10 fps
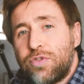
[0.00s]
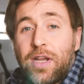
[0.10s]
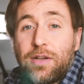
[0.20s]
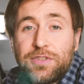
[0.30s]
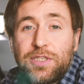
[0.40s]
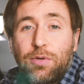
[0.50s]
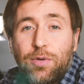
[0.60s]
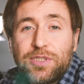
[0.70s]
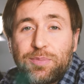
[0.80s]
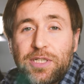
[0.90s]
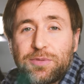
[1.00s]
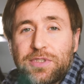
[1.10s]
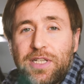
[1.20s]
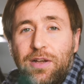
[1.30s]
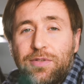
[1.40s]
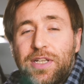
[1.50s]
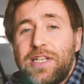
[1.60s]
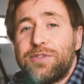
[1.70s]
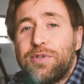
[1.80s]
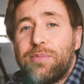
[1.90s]
Try out and see what works best with sound. It
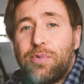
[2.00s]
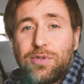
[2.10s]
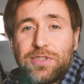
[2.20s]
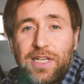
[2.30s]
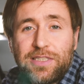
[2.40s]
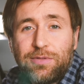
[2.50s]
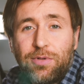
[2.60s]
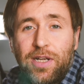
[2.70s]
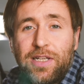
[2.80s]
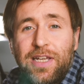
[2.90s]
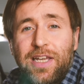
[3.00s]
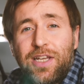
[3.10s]
is really important to get it right.